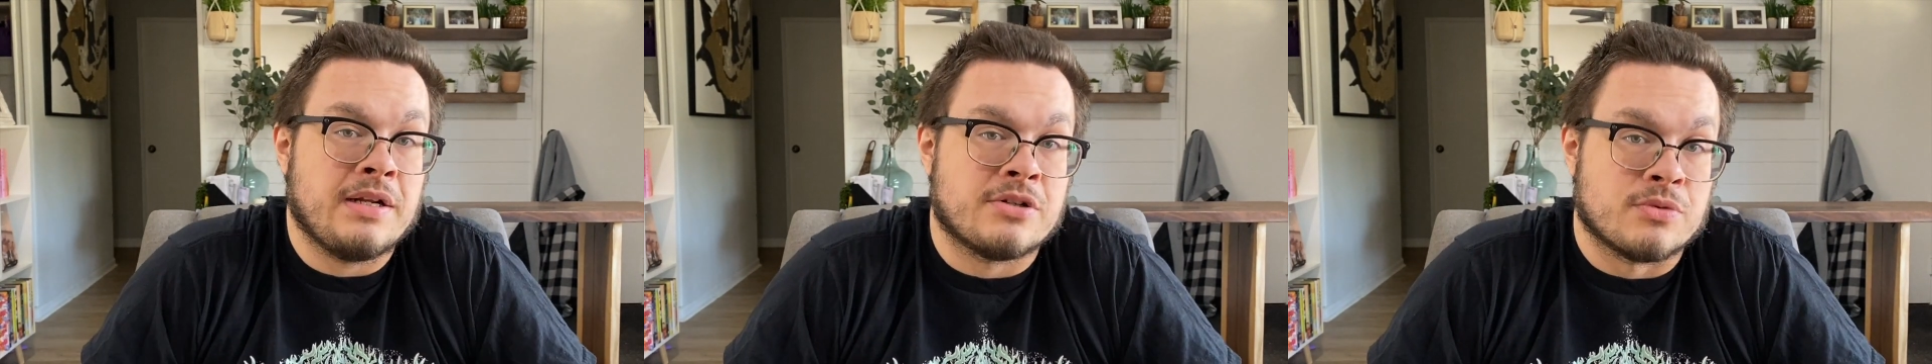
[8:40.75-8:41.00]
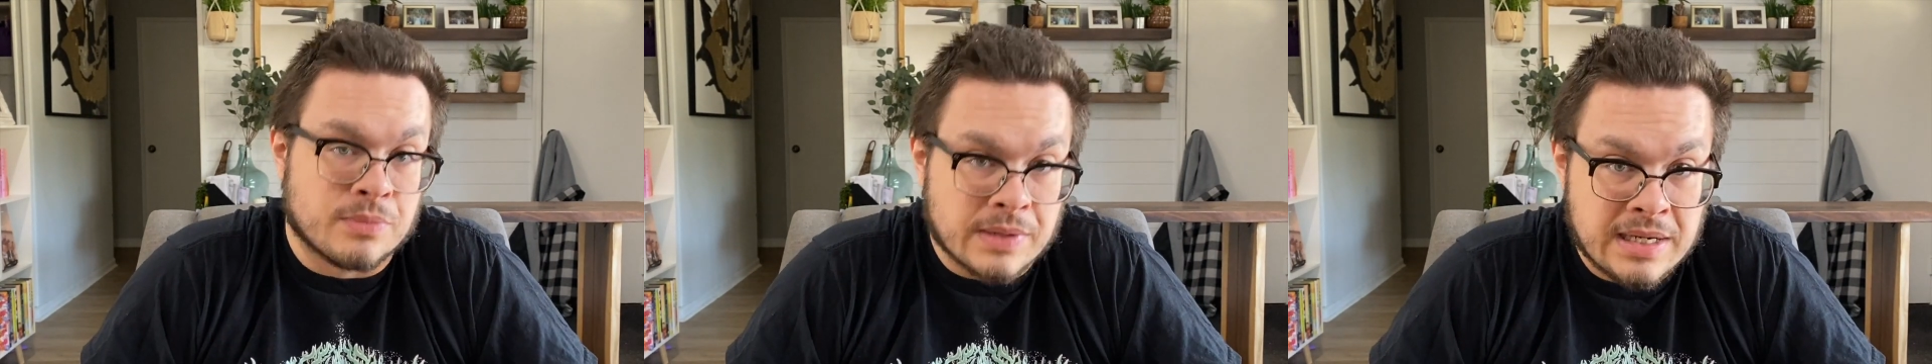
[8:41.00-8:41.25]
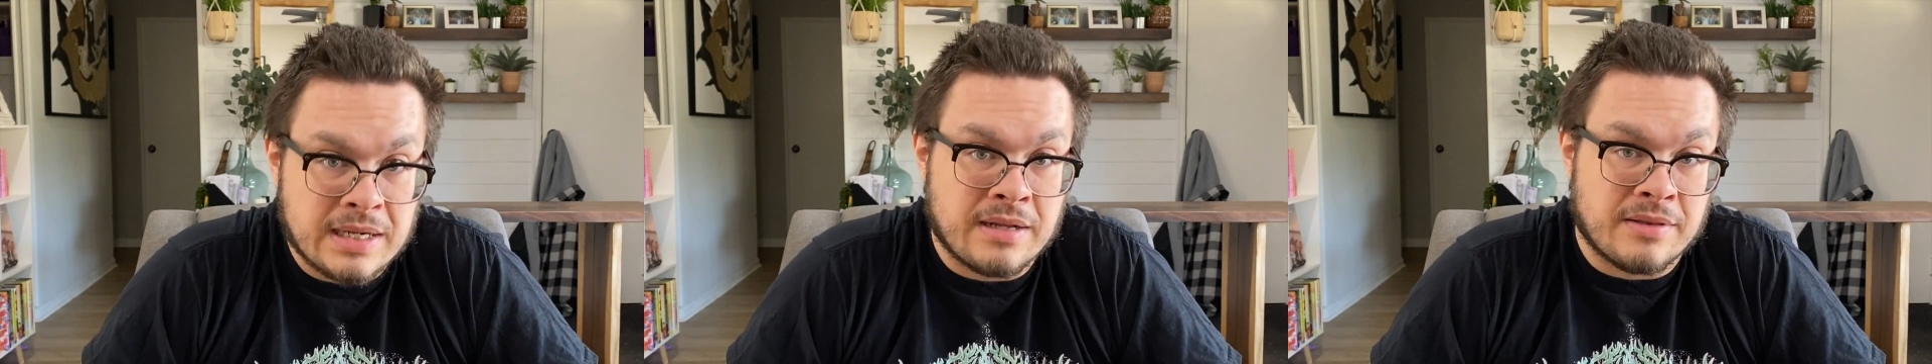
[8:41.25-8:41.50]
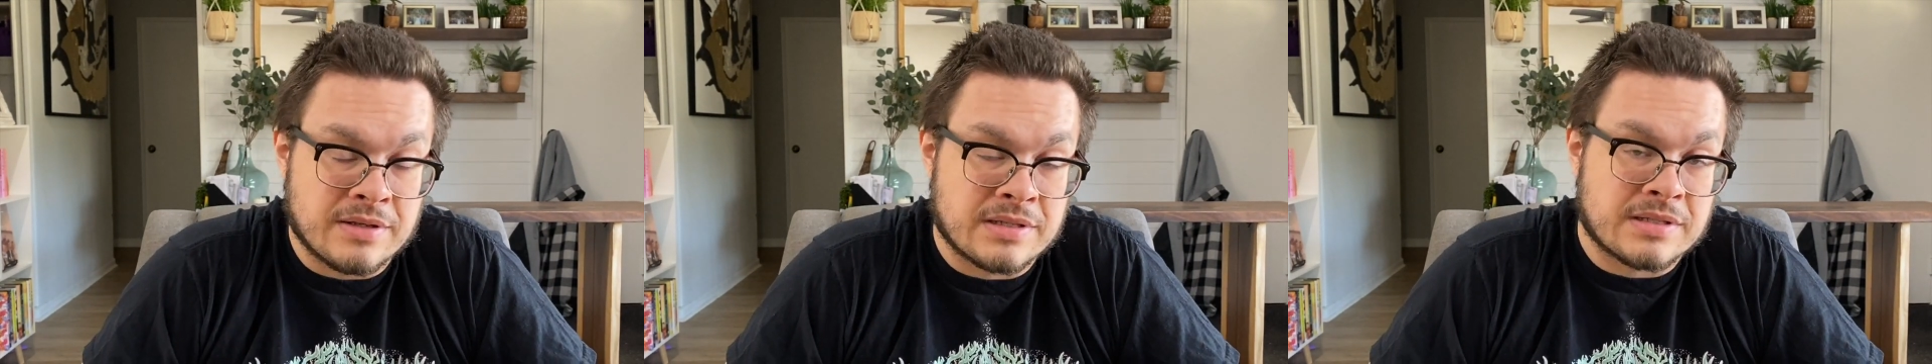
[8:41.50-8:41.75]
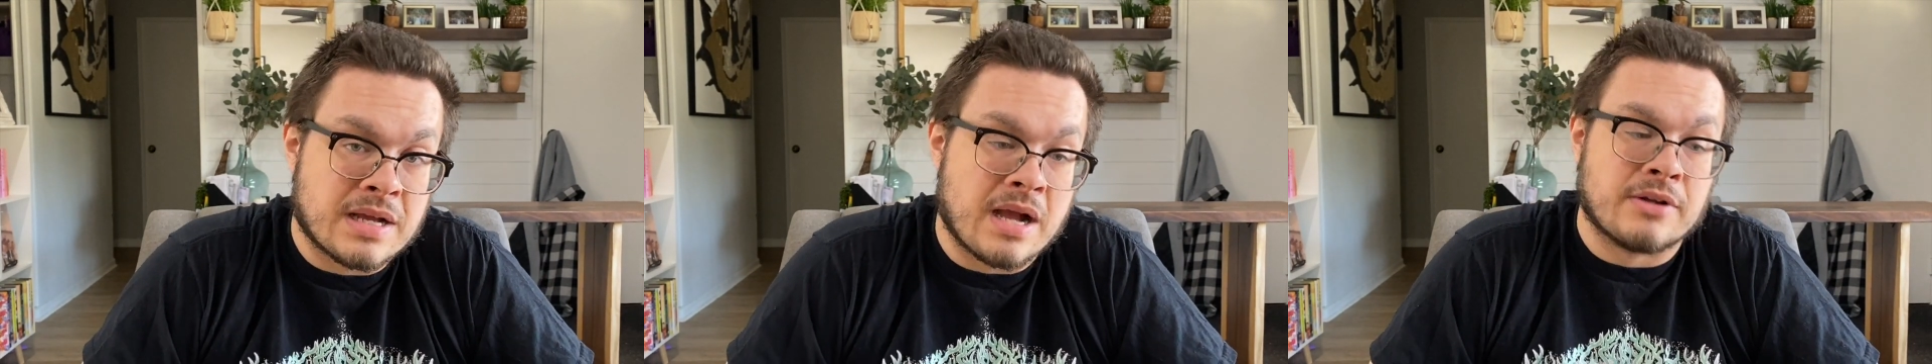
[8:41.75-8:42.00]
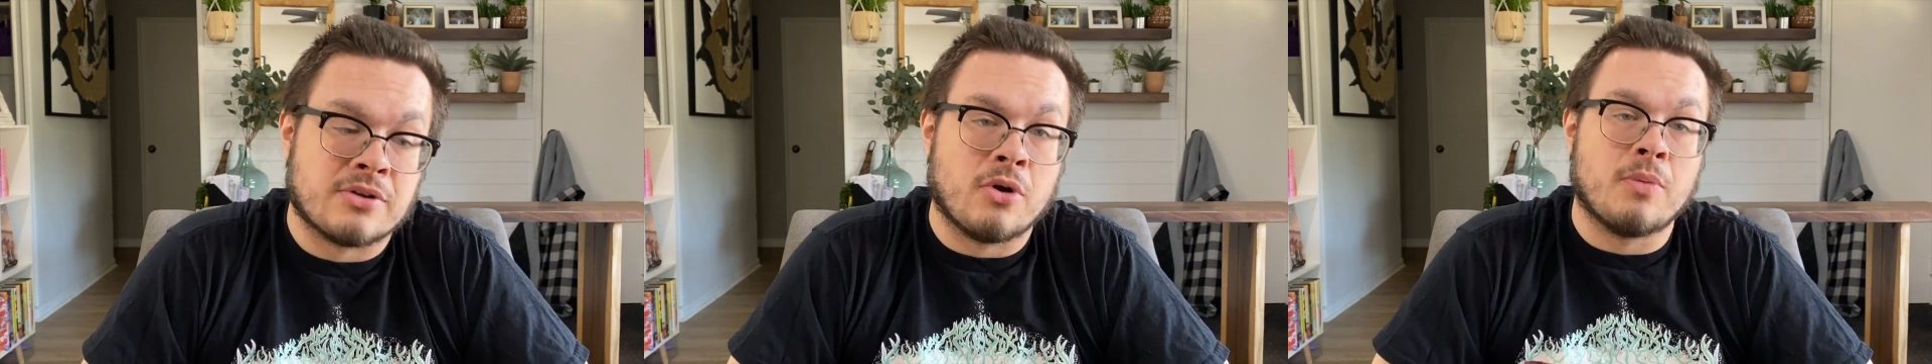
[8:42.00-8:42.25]
to read this
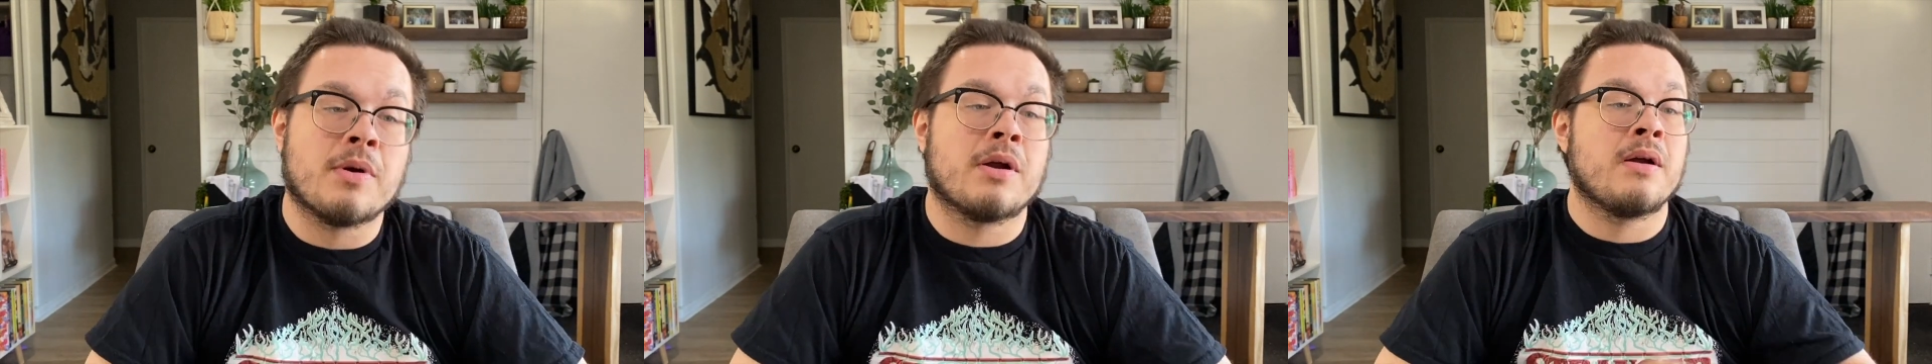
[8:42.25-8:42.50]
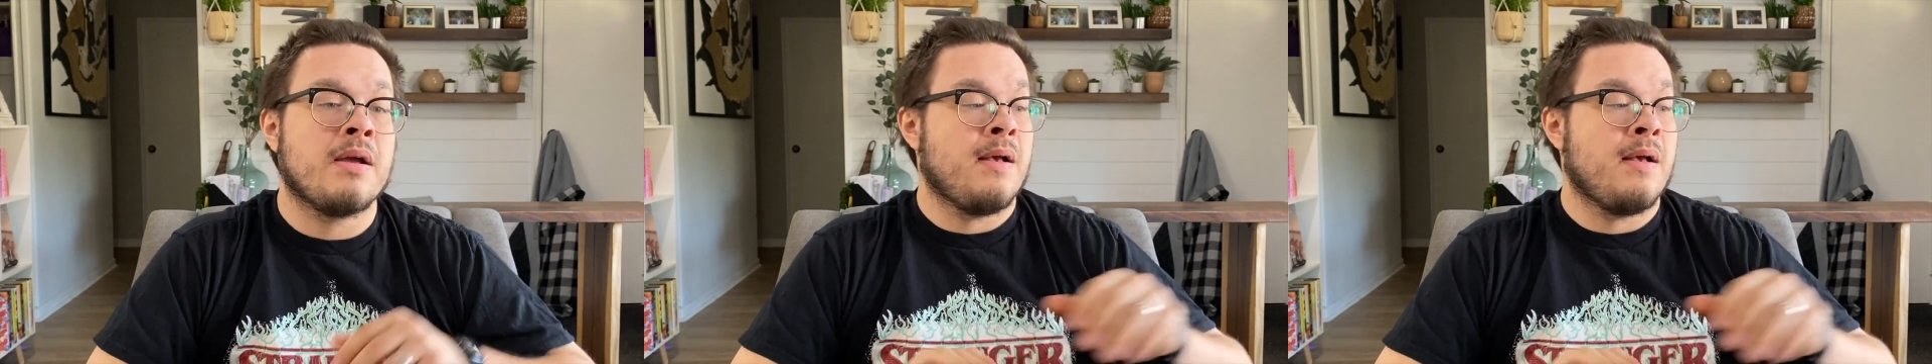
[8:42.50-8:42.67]
October.